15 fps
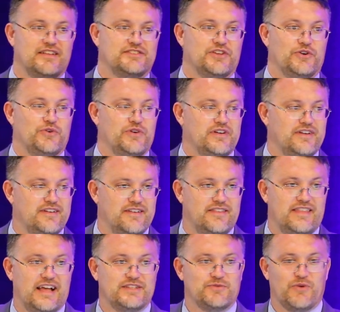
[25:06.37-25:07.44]
So
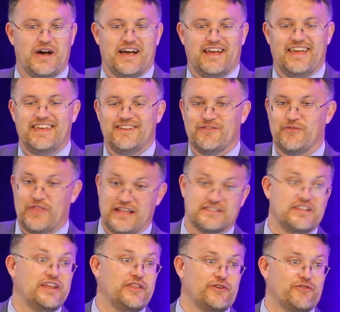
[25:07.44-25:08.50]
that's
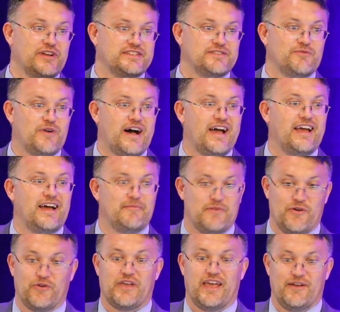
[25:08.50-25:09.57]
another reason why
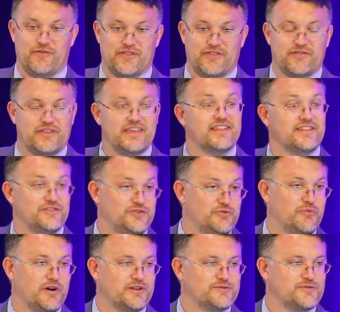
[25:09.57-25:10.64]
I'm okay with killing
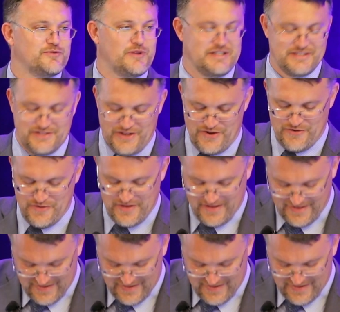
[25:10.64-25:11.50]
two birds with one stone.